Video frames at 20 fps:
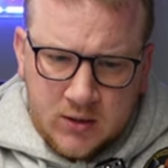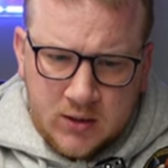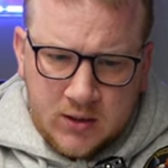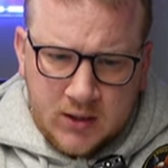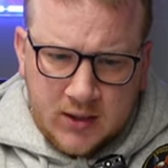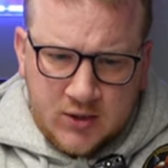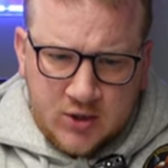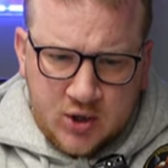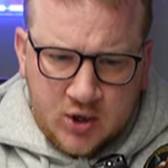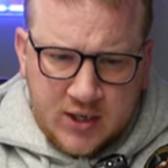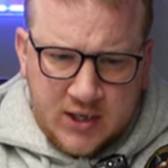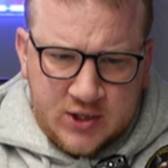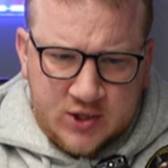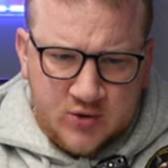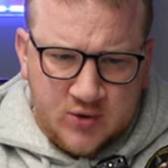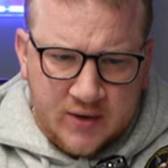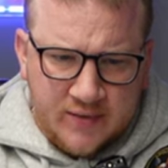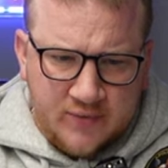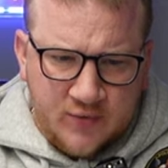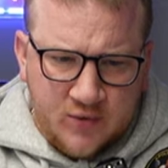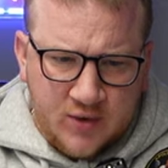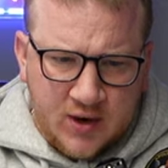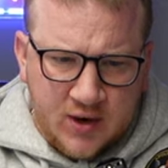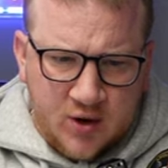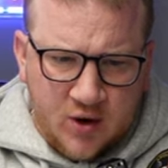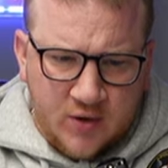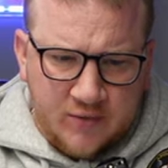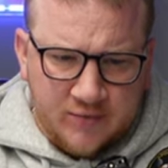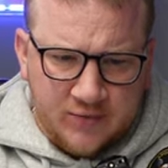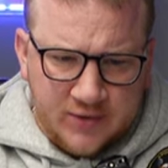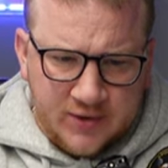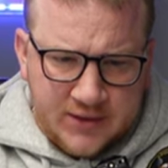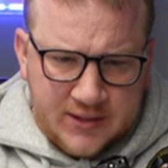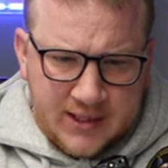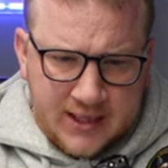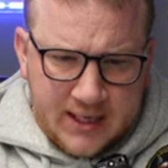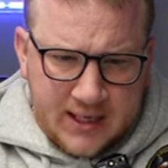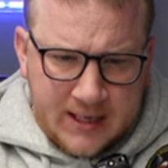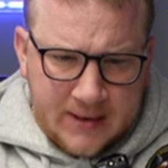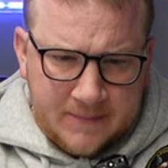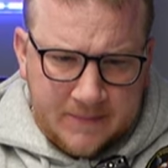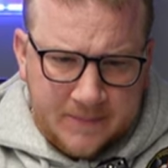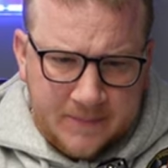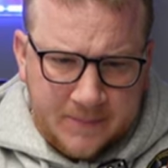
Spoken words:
he's got history for it, obviously.